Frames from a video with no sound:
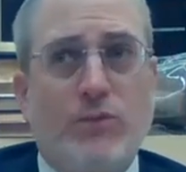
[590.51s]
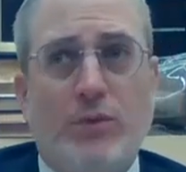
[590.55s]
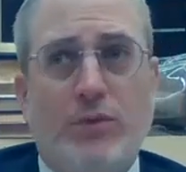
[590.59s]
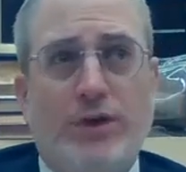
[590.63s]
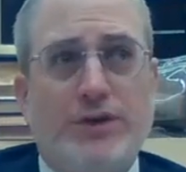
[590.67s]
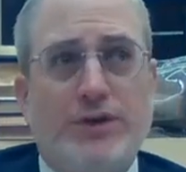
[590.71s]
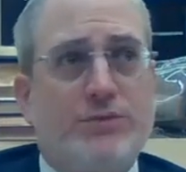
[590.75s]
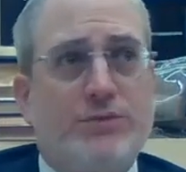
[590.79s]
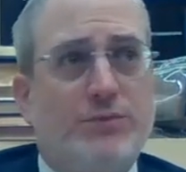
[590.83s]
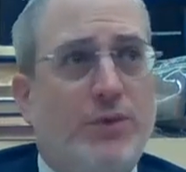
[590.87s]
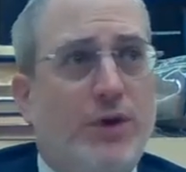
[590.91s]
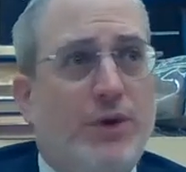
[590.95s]

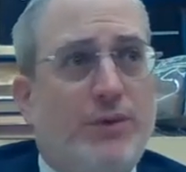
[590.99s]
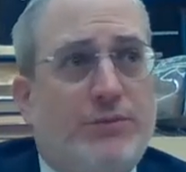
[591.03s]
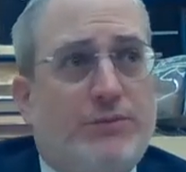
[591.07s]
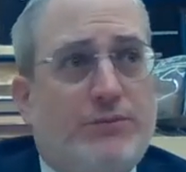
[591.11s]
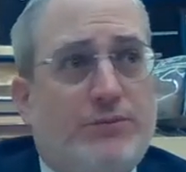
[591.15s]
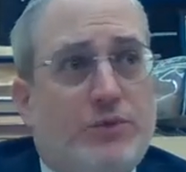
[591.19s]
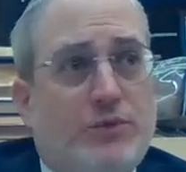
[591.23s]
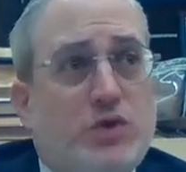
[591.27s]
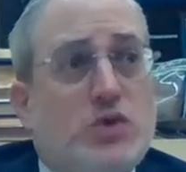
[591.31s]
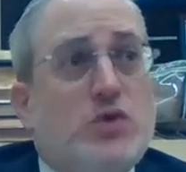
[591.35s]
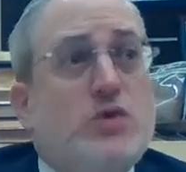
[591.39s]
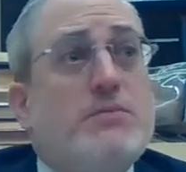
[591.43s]
what
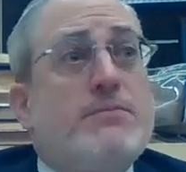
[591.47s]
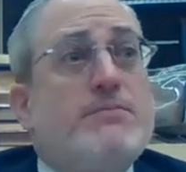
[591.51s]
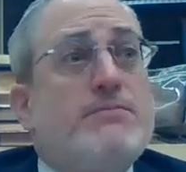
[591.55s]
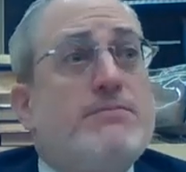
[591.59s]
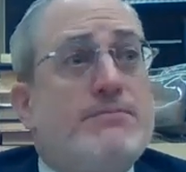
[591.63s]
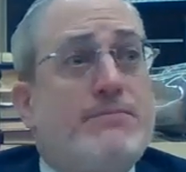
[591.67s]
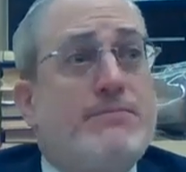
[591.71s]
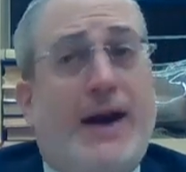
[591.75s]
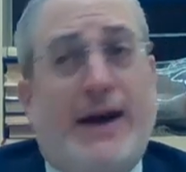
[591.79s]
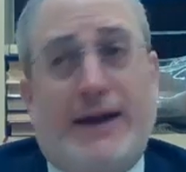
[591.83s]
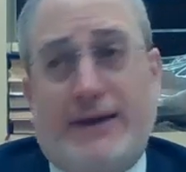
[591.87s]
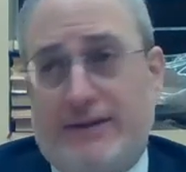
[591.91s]
you
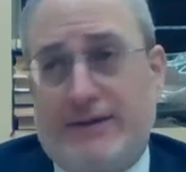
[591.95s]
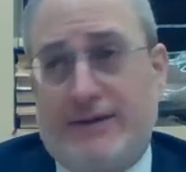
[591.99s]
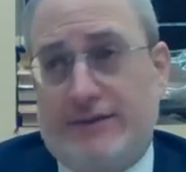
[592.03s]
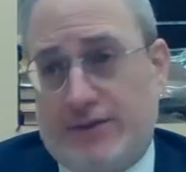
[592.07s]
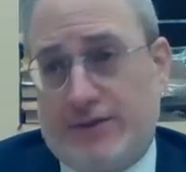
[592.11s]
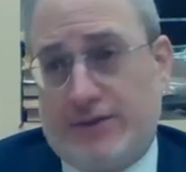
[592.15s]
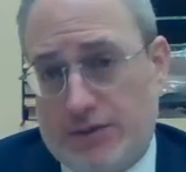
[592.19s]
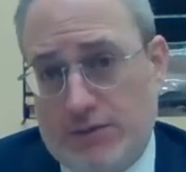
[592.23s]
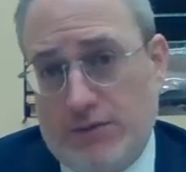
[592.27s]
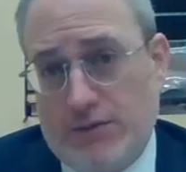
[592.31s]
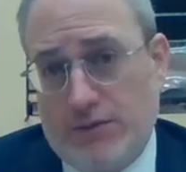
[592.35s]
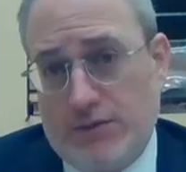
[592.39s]

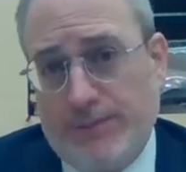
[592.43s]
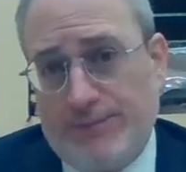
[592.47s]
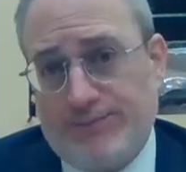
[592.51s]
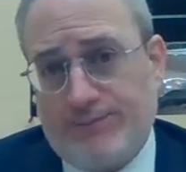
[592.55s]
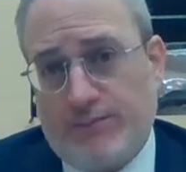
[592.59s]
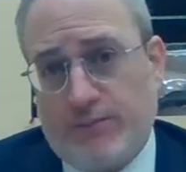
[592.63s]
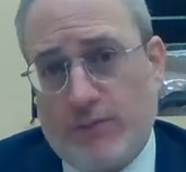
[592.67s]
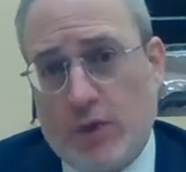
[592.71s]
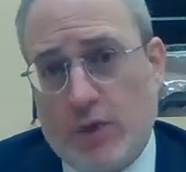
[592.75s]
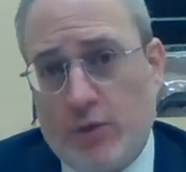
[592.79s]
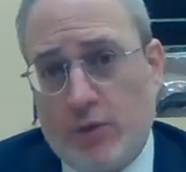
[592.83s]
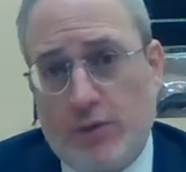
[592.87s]
might do,
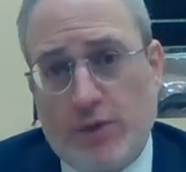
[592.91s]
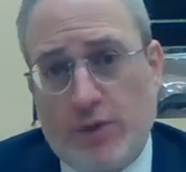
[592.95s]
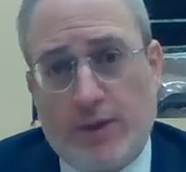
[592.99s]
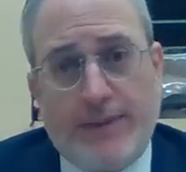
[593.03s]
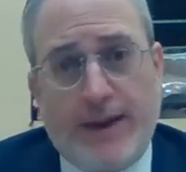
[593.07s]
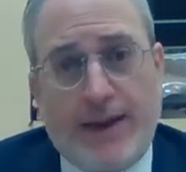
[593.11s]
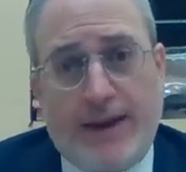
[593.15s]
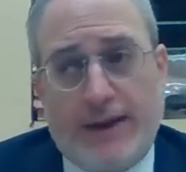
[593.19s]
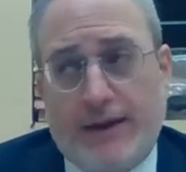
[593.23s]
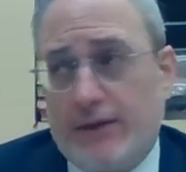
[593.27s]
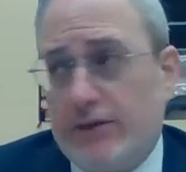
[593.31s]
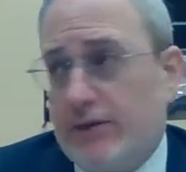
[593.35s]
we
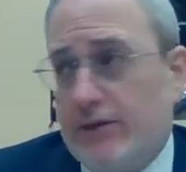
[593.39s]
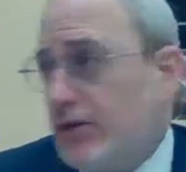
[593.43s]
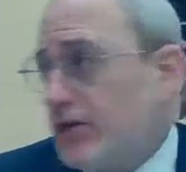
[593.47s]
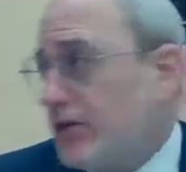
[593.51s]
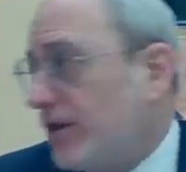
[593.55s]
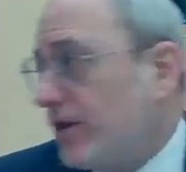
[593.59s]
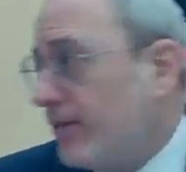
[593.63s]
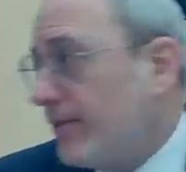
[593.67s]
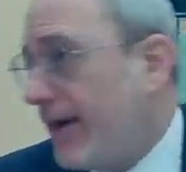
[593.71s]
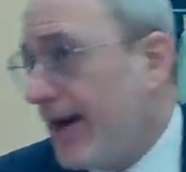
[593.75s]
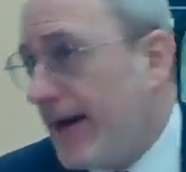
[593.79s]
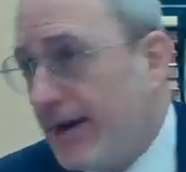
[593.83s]
may
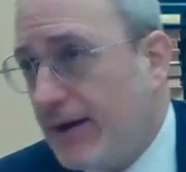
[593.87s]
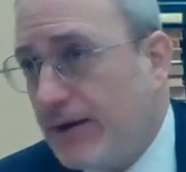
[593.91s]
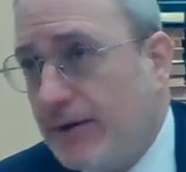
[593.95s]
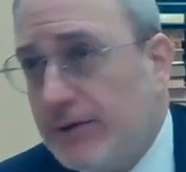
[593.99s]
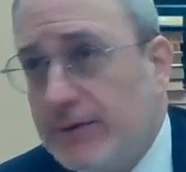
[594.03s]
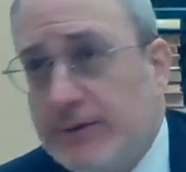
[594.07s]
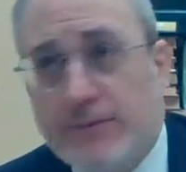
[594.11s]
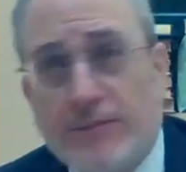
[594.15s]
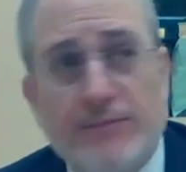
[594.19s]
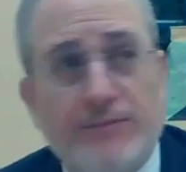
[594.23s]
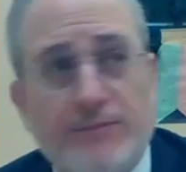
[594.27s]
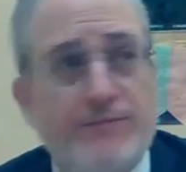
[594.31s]
look
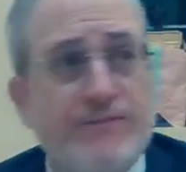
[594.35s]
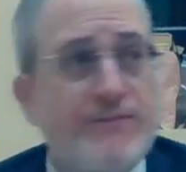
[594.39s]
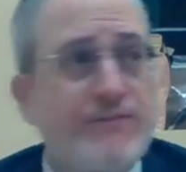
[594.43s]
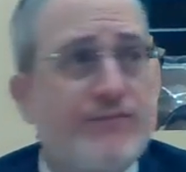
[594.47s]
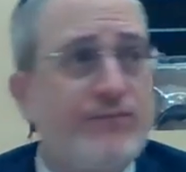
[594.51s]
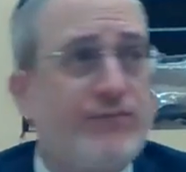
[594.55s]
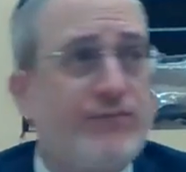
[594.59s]
around,